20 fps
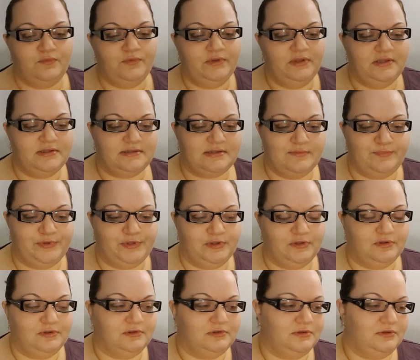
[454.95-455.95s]
a really
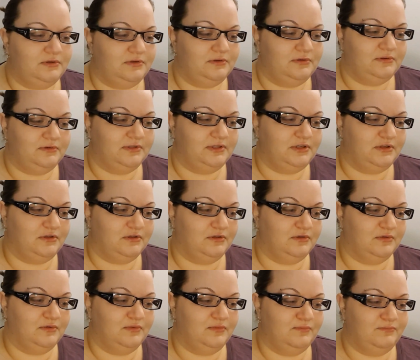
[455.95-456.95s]
simple
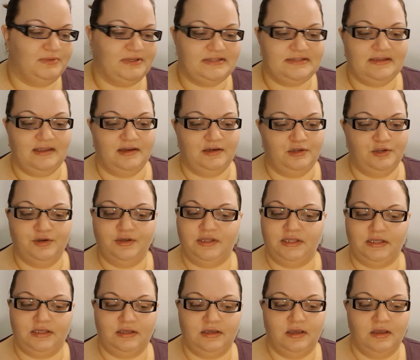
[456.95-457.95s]
little biscuit
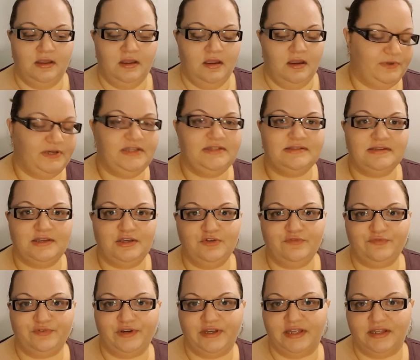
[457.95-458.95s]
cookie, but it's
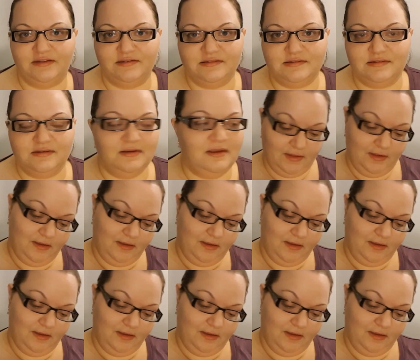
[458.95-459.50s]
cute for kids.